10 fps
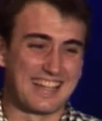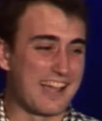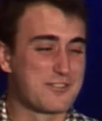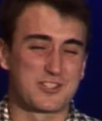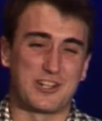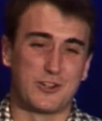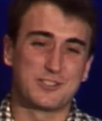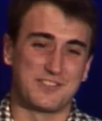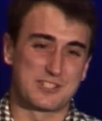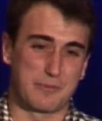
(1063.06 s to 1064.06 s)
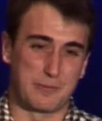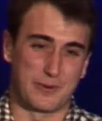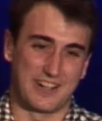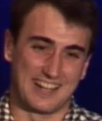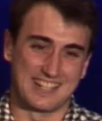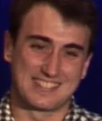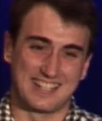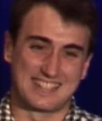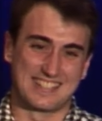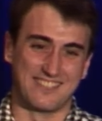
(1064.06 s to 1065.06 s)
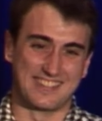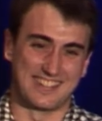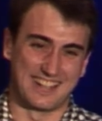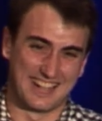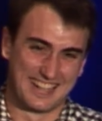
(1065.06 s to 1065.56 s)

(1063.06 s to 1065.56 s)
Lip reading: I would say not in this paper. Let's leave it there.